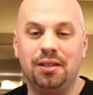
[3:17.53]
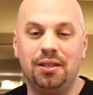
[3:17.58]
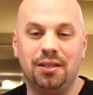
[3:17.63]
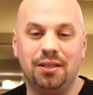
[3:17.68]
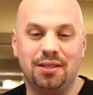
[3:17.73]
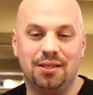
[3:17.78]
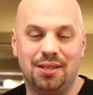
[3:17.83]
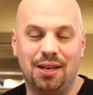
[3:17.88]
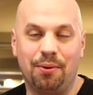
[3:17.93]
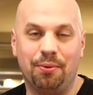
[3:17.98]

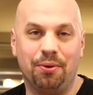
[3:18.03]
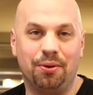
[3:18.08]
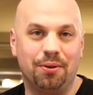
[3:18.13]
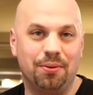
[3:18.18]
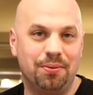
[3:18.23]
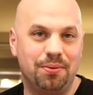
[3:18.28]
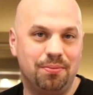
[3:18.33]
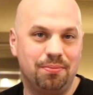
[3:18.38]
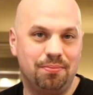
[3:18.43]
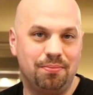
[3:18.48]
Because that
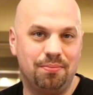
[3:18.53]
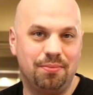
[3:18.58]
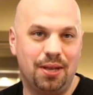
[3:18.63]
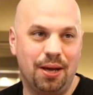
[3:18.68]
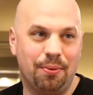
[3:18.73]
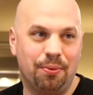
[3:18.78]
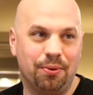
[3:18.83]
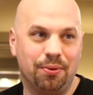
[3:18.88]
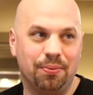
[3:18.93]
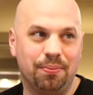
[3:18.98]

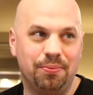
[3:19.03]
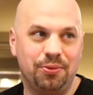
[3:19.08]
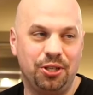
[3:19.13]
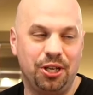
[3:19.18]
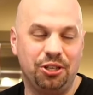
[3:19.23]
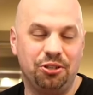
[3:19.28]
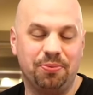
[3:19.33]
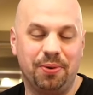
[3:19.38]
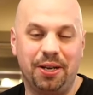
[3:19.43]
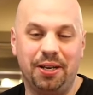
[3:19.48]
will
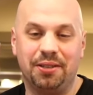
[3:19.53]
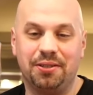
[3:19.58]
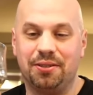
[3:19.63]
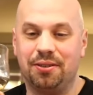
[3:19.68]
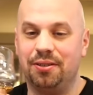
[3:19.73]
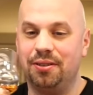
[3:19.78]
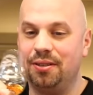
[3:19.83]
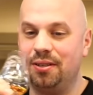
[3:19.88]
change my answer.